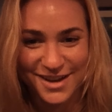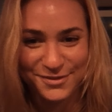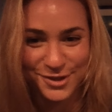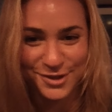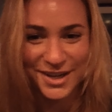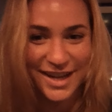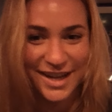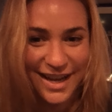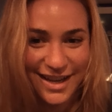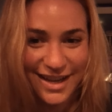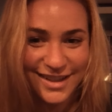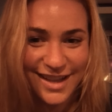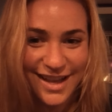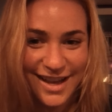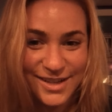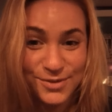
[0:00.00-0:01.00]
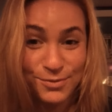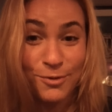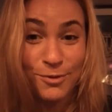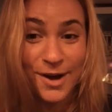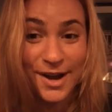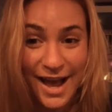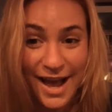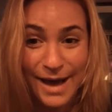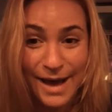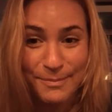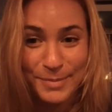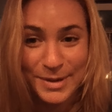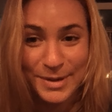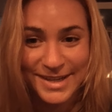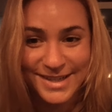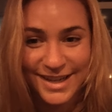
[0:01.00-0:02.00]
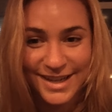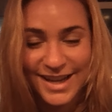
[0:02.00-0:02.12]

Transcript: trying to analyze what happened.